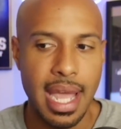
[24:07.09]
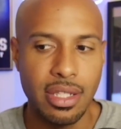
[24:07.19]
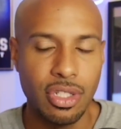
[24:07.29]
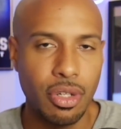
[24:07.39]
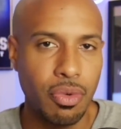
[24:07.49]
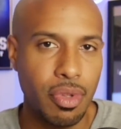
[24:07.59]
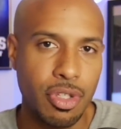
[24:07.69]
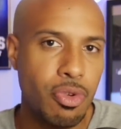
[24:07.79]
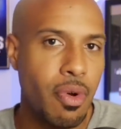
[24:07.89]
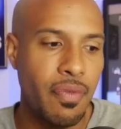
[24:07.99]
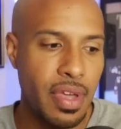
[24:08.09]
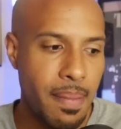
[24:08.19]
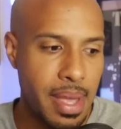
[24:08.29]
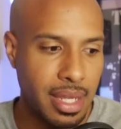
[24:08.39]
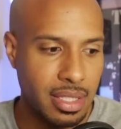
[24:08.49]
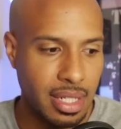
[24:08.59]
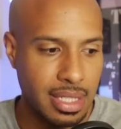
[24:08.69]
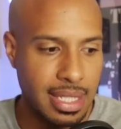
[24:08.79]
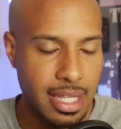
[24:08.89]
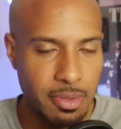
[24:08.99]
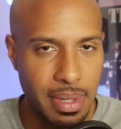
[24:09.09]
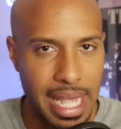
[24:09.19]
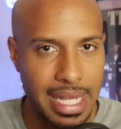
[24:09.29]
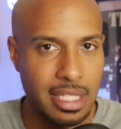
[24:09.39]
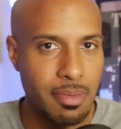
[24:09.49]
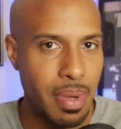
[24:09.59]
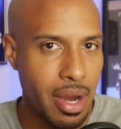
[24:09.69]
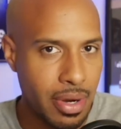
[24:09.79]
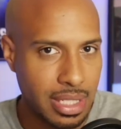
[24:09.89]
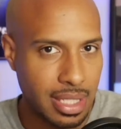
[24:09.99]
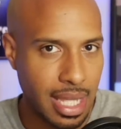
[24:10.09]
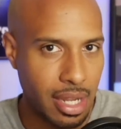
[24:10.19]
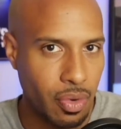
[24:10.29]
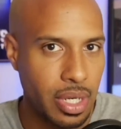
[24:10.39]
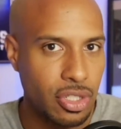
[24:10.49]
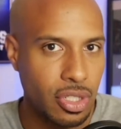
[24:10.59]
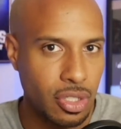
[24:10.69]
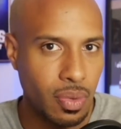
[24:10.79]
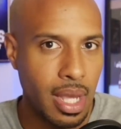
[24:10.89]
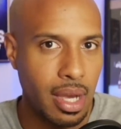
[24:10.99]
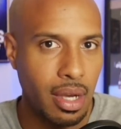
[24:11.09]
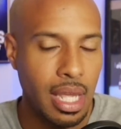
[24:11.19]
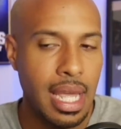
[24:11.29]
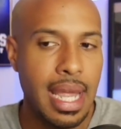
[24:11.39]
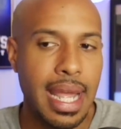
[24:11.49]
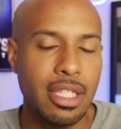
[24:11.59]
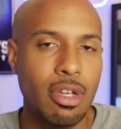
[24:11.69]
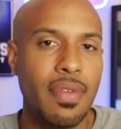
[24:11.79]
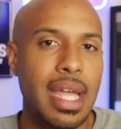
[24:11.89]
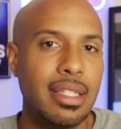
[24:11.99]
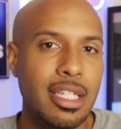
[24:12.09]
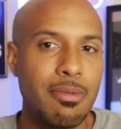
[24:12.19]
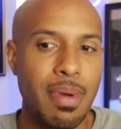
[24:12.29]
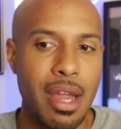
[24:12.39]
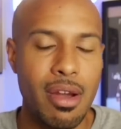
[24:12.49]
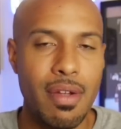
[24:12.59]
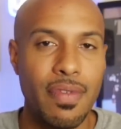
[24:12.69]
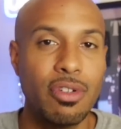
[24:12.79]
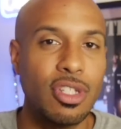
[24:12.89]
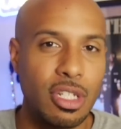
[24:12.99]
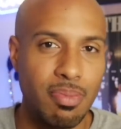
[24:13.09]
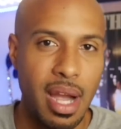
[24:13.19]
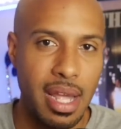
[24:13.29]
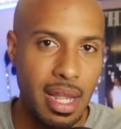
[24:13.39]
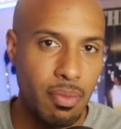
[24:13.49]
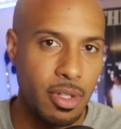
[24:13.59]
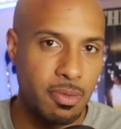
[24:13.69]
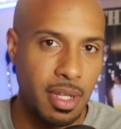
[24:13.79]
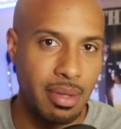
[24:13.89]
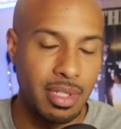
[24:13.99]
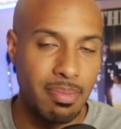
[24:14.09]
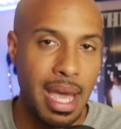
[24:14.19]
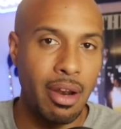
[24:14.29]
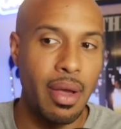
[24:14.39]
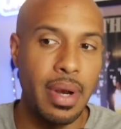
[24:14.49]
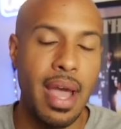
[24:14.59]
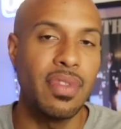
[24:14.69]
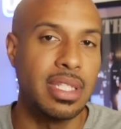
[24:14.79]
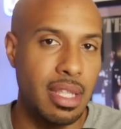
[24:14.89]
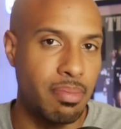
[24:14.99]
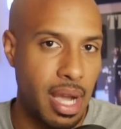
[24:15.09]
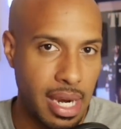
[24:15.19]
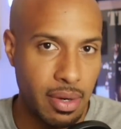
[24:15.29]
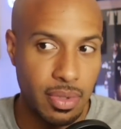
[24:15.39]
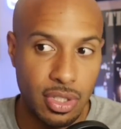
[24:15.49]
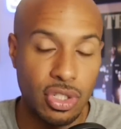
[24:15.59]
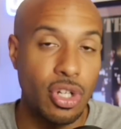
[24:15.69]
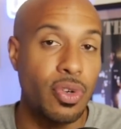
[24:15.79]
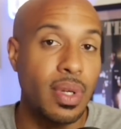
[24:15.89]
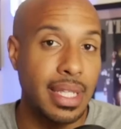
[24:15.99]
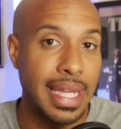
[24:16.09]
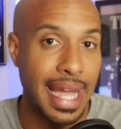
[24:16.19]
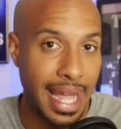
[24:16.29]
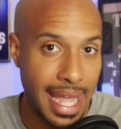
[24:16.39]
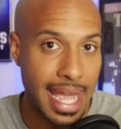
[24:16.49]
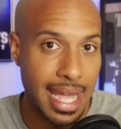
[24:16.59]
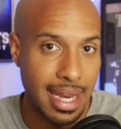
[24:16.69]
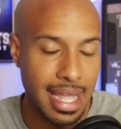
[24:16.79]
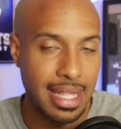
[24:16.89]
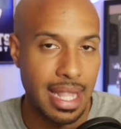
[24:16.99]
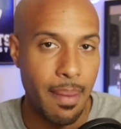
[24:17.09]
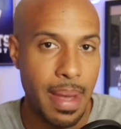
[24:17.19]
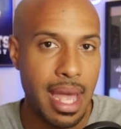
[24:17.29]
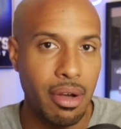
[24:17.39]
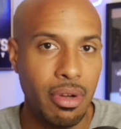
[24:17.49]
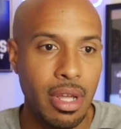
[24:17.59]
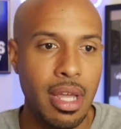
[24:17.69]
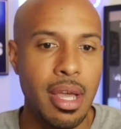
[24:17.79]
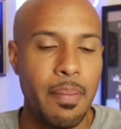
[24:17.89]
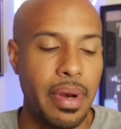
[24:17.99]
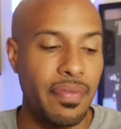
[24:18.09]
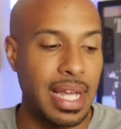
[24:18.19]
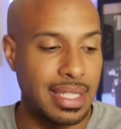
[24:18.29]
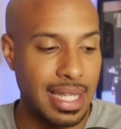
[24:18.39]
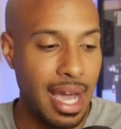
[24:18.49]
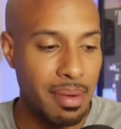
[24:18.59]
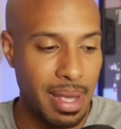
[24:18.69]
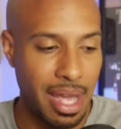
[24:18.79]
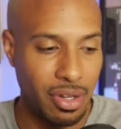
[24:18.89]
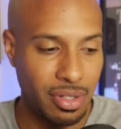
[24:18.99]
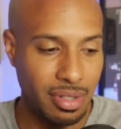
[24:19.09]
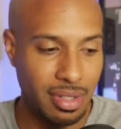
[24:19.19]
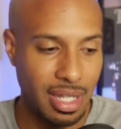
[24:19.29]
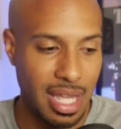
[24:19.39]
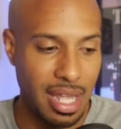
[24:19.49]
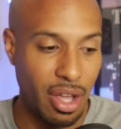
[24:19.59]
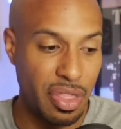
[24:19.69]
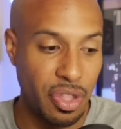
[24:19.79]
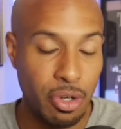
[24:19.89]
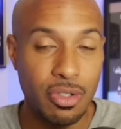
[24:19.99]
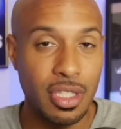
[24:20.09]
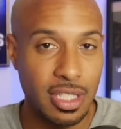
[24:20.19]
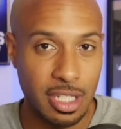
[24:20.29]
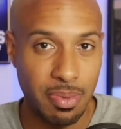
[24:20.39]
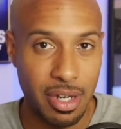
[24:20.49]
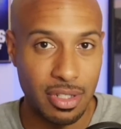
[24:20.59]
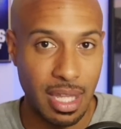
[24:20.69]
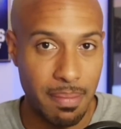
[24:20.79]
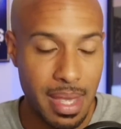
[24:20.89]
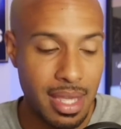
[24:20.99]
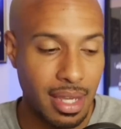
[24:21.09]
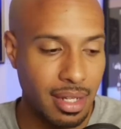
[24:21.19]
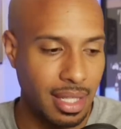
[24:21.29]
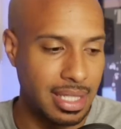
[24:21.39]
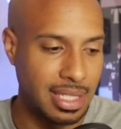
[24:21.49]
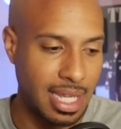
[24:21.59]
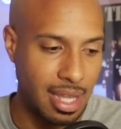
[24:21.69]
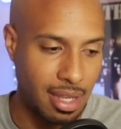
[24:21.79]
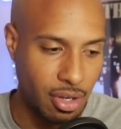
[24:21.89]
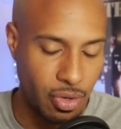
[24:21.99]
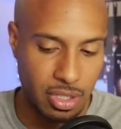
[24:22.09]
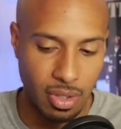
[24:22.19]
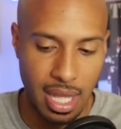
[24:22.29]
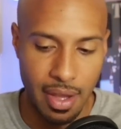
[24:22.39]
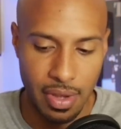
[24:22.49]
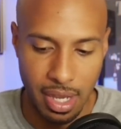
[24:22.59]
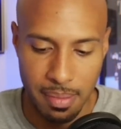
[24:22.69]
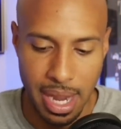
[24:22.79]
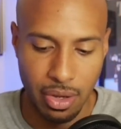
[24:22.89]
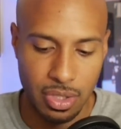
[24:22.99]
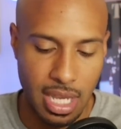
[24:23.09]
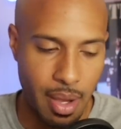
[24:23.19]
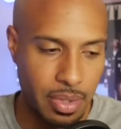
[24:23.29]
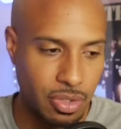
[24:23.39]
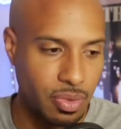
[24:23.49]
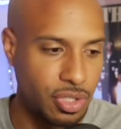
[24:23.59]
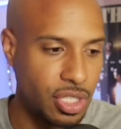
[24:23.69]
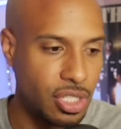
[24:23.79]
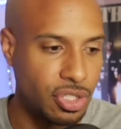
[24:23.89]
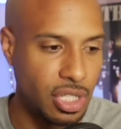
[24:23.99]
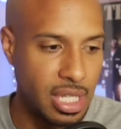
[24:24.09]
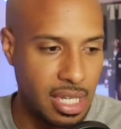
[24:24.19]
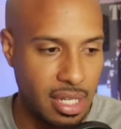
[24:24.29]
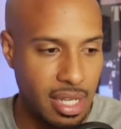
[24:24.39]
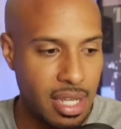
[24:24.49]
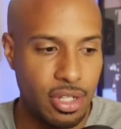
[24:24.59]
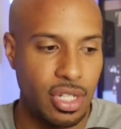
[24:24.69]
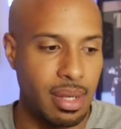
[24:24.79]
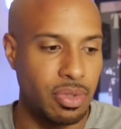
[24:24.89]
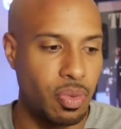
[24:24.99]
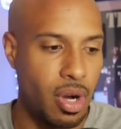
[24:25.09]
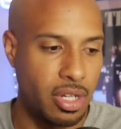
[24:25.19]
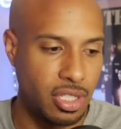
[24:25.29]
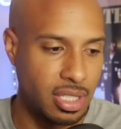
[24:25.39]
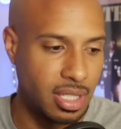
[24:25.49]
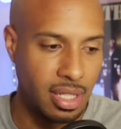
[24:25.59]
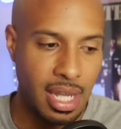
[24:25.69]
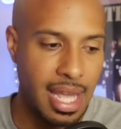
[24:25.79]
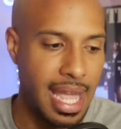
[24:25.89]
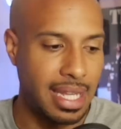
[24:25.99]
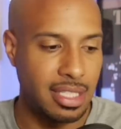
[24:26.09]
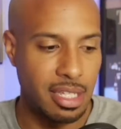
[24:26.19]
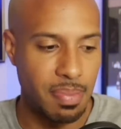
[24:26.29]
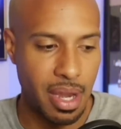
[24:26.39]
And so the two of them make a ton of sense, but A.T. Perry's in that equation as well. And so if A.T. Perry versus Brian Edwards becomes a battle, I would have to say that Brian Edwards is currently ahead in that battle. But if that's not a battle, and those are the six players that make it, let's say Chris Olave, Michael Thomas, Rashid Shaheed, James Washington, A.T.